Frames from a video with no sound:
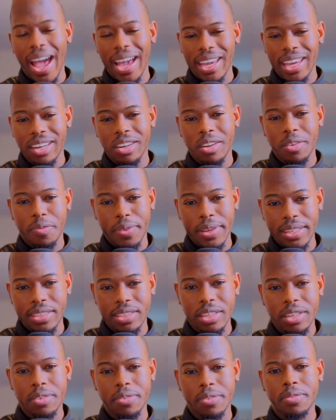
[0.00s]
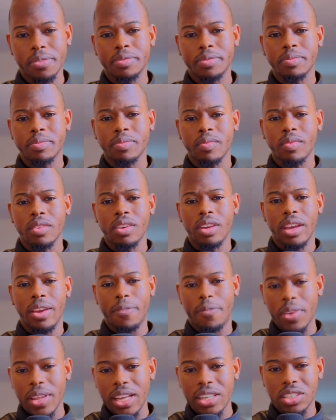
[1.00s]
defensive and
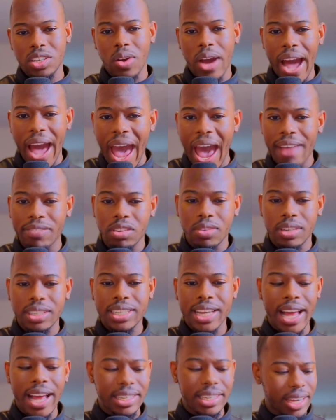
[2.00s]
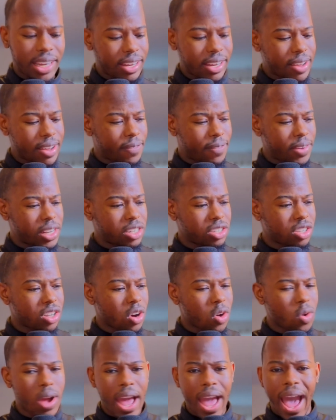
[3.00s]
feel as though I have to retaliate and I feel as though
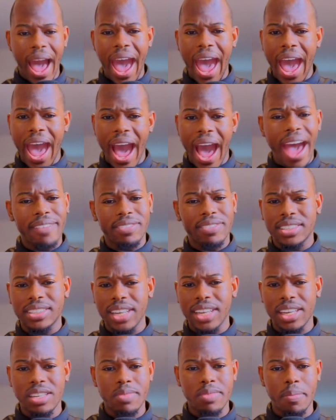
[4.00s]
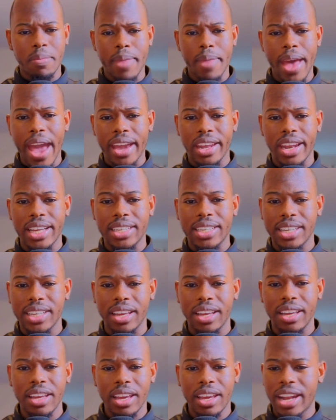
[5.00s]
I have to say something back and I say,
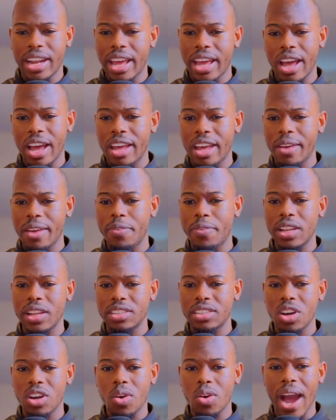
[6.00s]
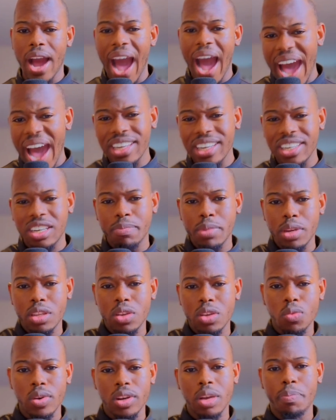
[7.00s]
and I feel as though I need to be the
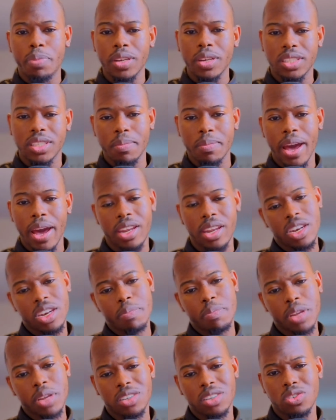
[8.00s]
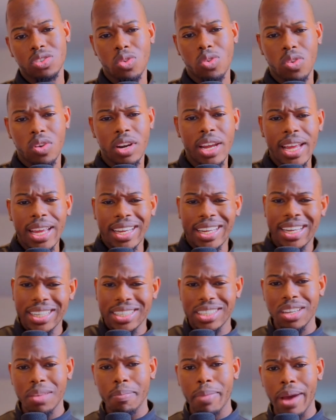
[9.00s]
one to put somebody in their place or get
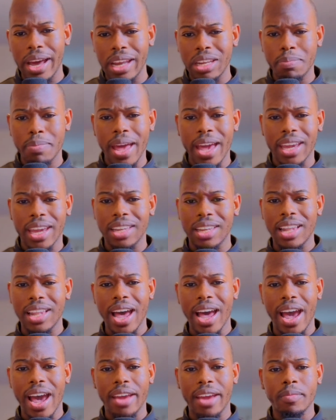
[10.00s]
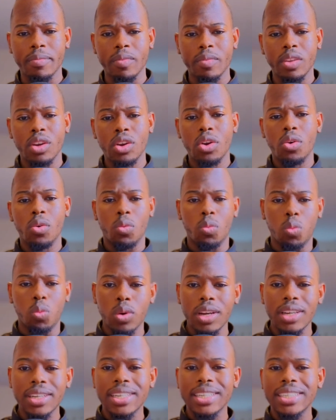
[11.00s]
somebody back in line,
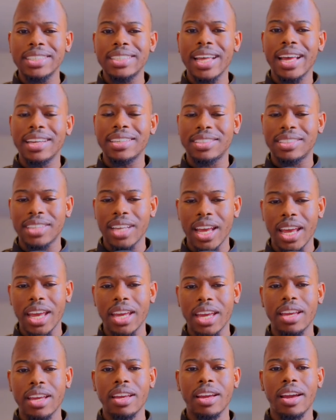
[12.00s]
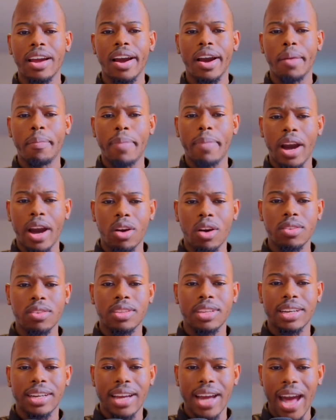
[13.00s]
what does that say about the
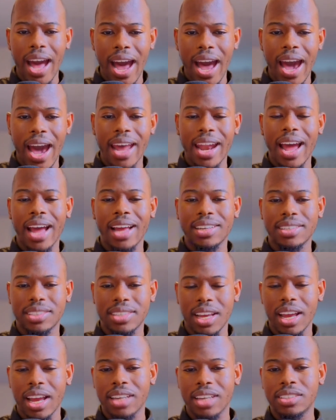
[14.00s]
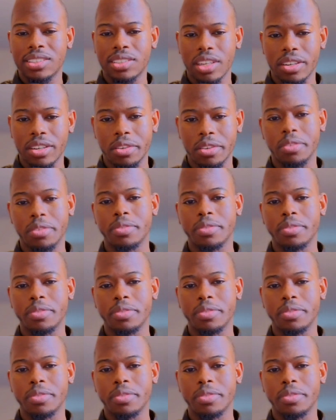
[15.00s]
God I say I serve?